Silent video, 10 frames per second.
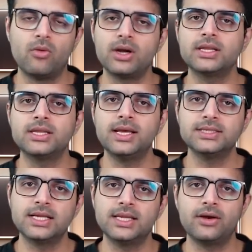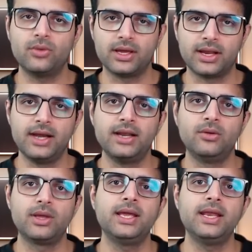What are the things that they're doing right? And
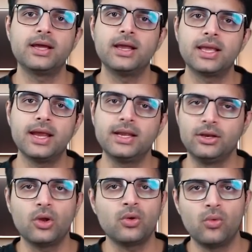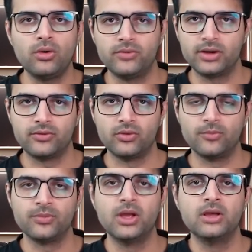you can inculcate in your own workflow.